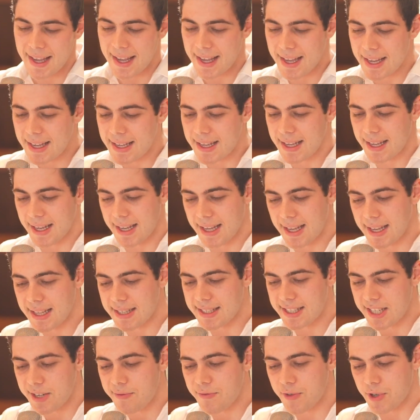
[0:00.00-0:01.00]

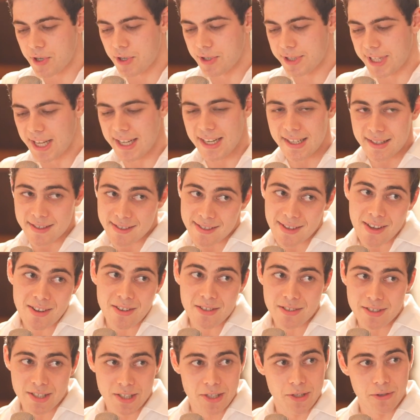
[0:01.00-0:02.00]
it's difficult, and it's
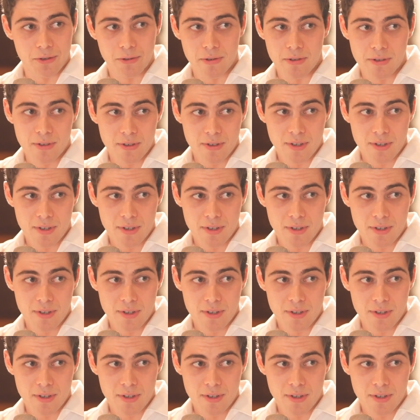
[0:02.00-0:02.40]
subtle too.